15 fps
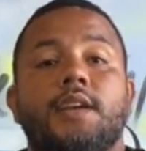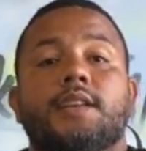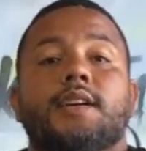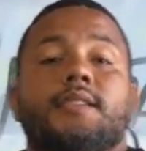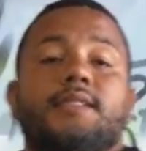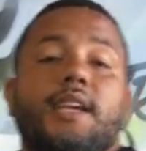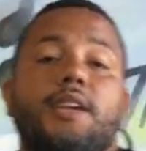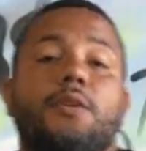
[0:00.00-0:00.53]
Now
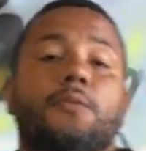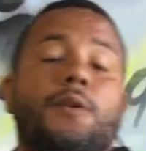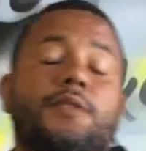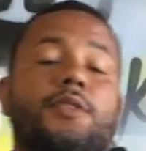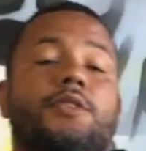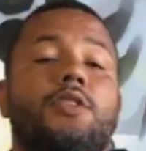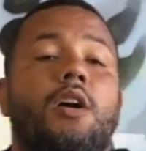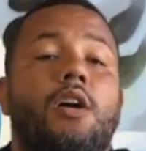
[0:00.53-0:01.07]
say you're with
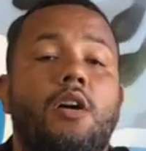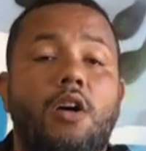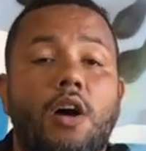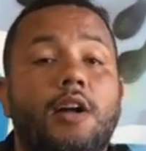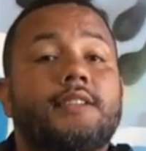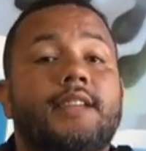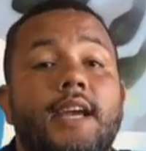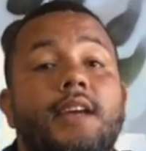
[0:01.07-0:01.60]
your dog
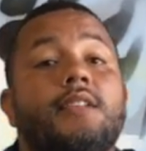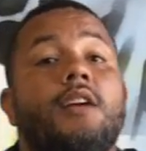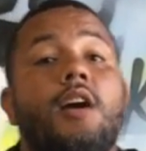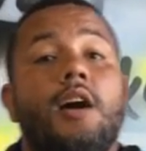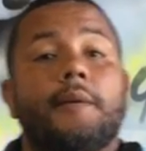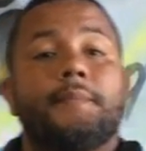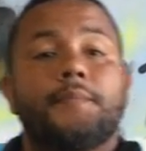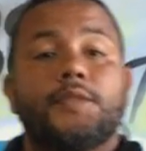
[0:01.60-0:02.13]
all day
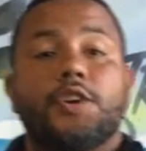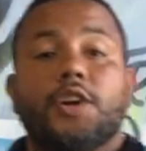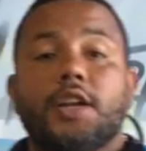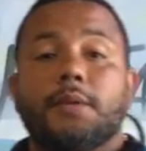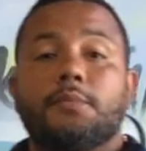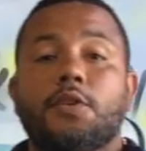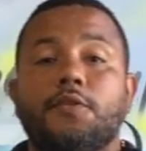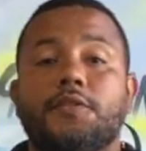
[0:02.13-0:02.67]
long. You're going
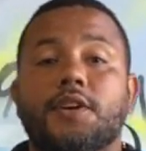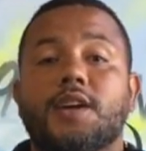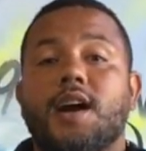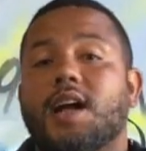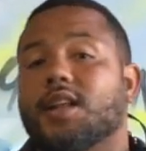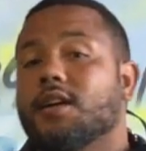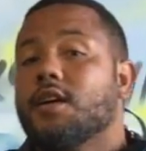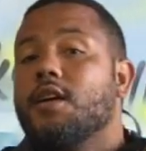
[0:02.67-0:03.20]
to move your
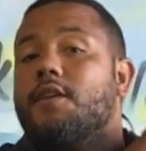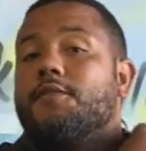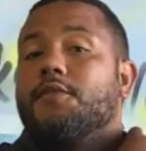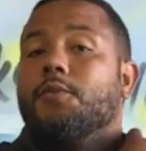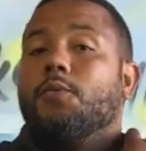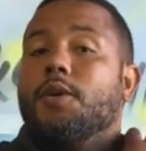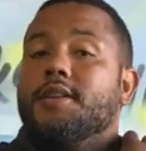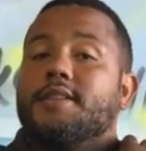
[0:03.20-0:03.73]
collar
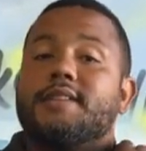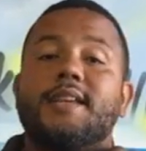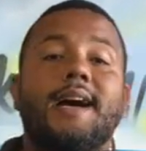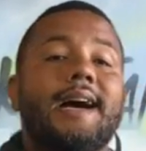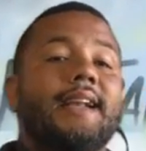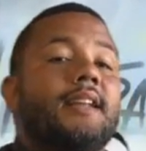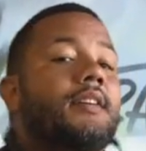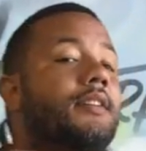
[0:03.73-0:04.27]
from one
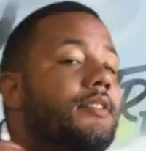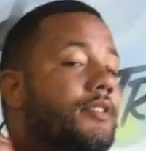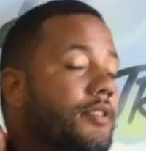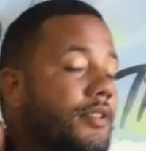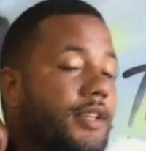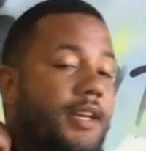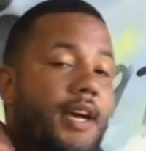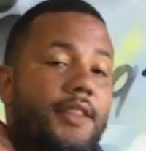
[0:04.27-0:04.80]
side to
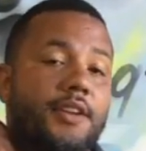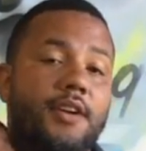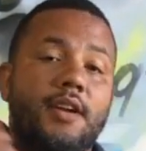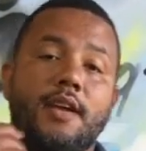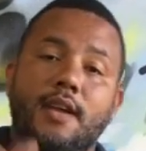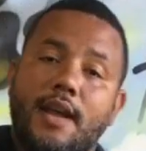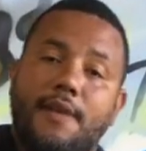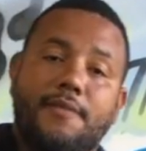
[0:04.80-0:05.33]
the other
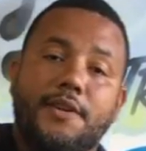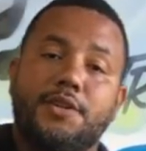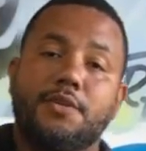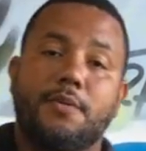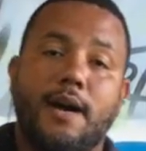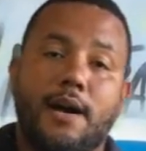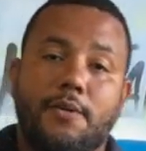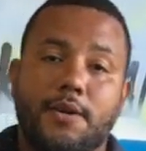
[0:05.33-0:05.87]
every
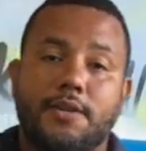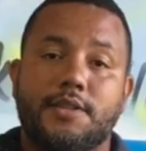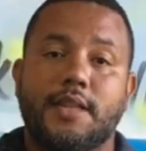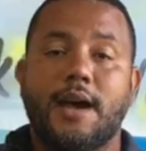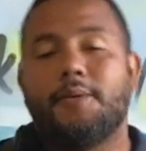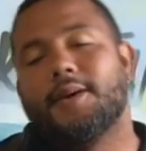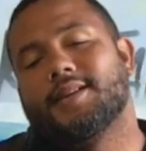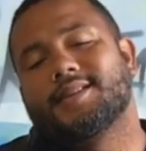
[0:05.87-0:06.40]
2 hours.
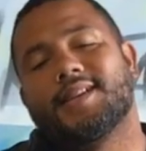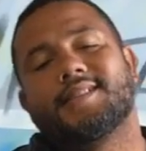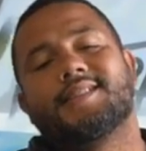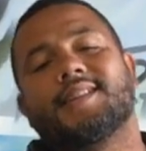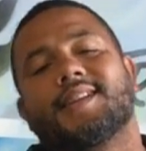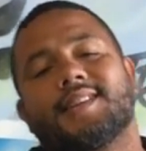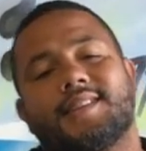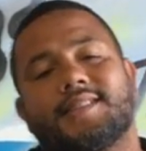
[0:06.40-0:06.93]
That way it's not
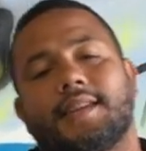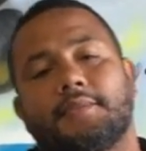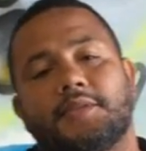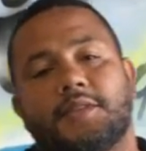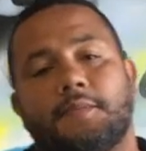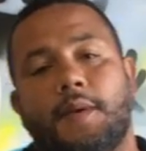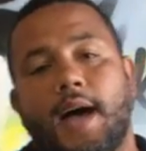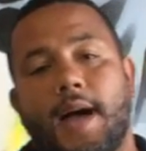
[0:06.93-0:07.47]
sitting in the same
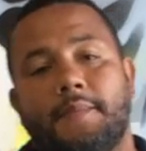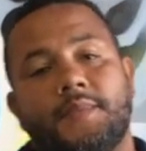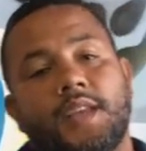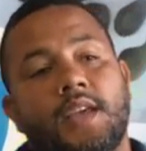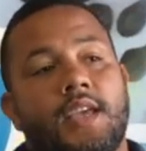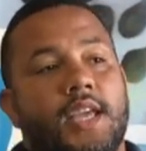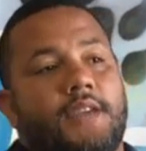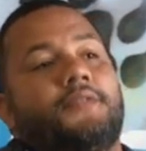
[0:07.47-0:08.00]
spot.
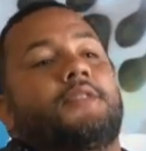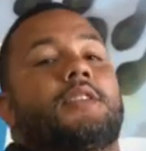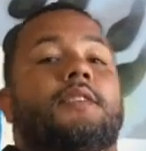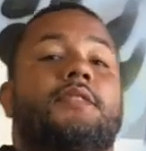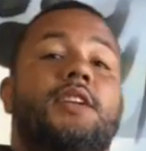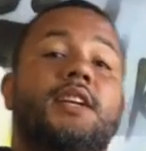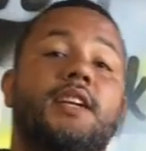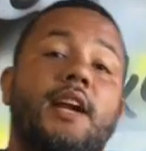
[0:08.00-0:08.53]
If you live
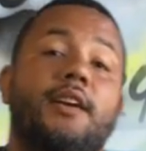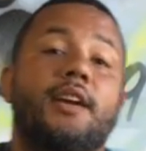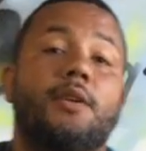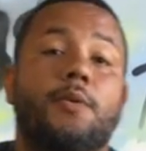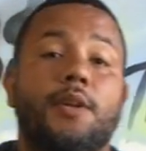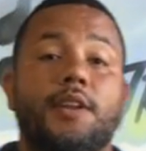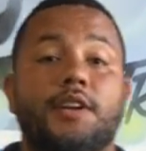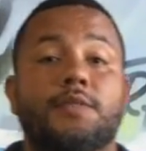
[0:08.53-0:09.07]
in an area
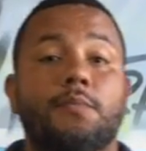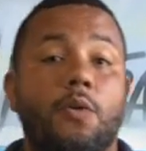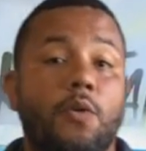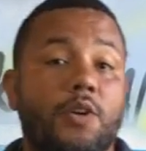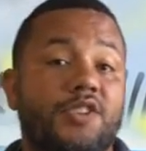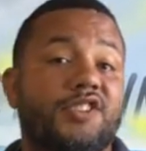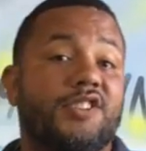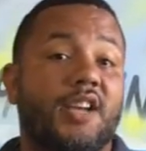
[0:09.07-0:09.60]
where there's
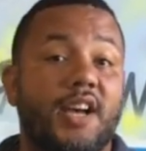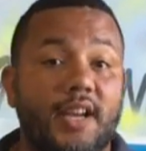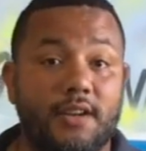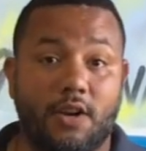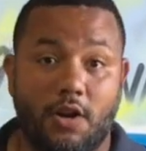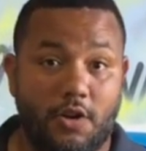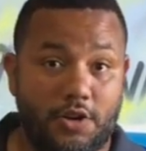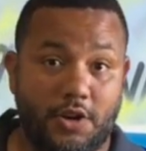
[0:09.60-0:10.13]
more sun,
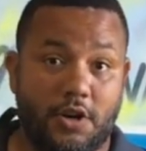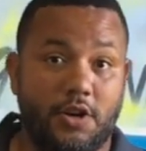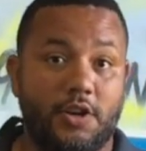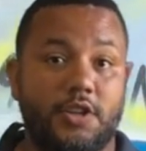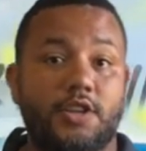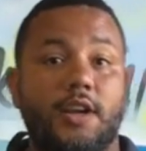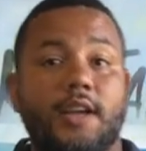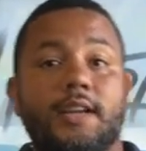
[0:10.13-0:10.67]
or
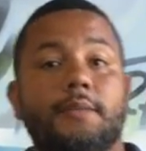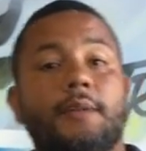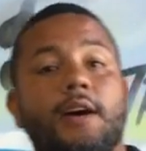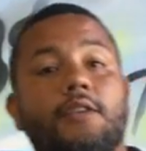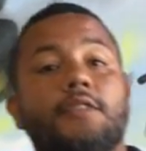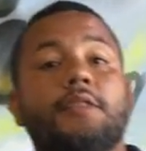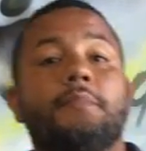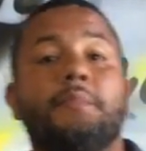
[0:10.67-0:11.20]
you're talking
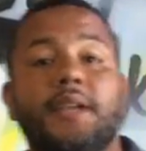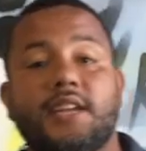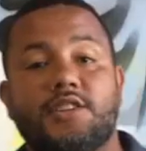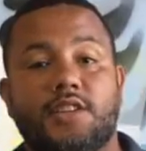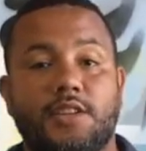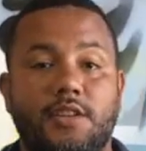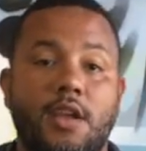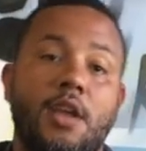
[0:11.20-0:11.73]
about on the beach
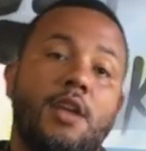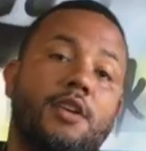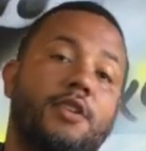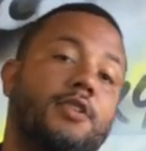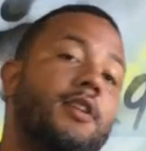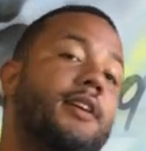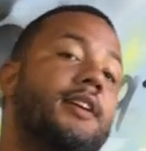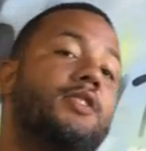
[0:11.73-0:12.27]
and
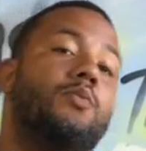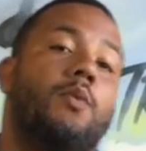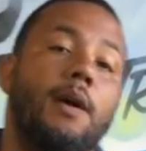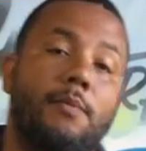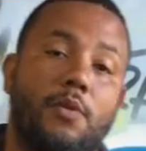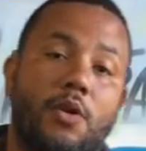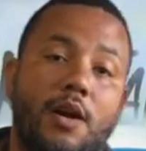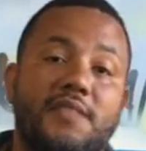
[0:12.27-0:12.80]
your dog gets
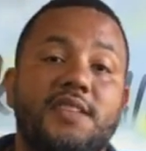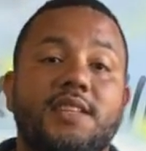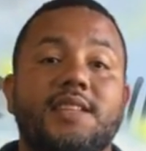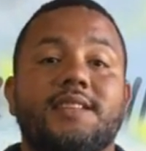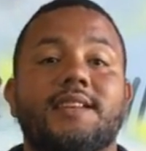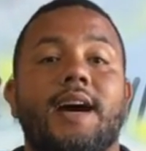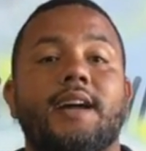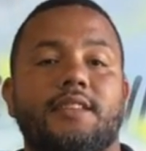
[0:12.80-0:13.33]
wet more often
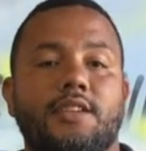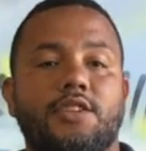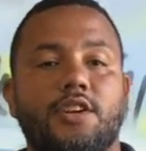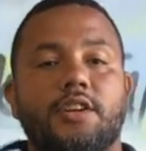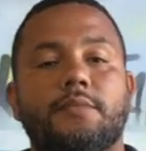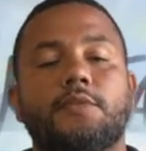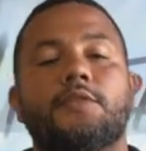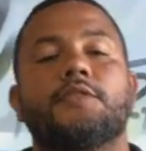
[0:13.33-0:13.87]
than not, then you're
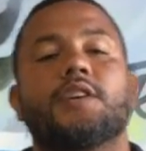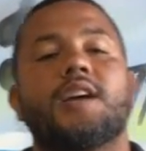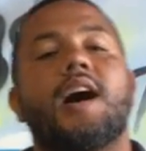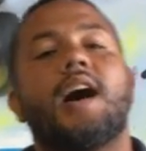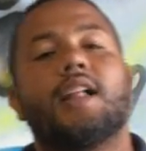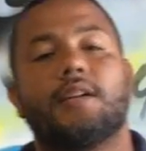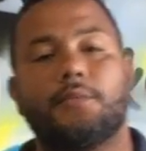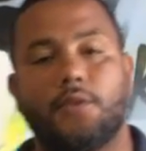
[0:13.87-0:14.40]
gonna move your
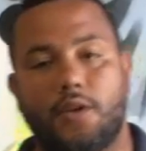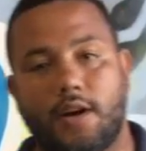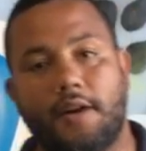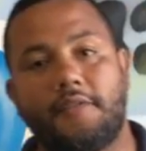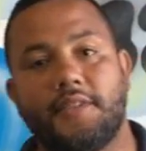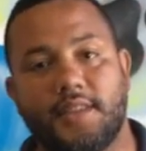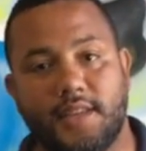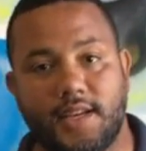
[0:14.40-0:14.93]
collar more
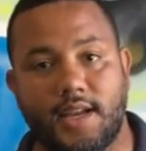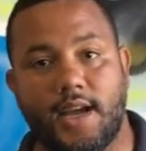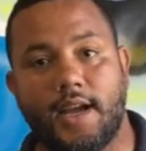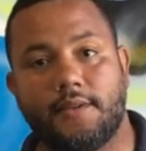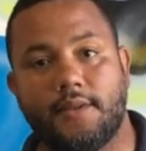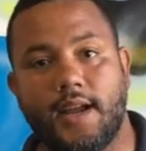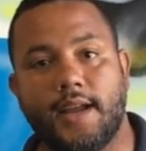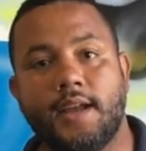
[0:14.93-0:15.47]
often than
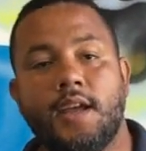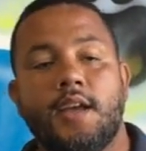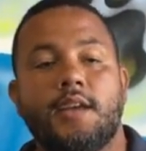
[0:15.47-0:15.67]
not, right?